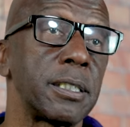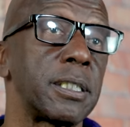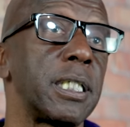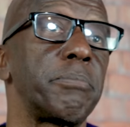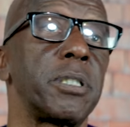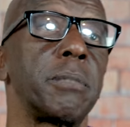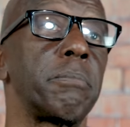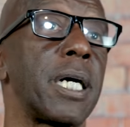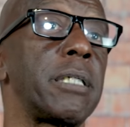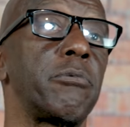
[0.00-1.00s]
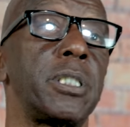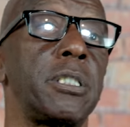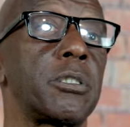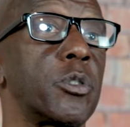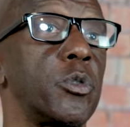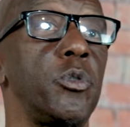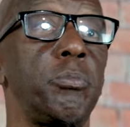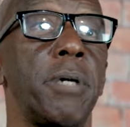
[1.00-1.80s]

step to the mic with his crew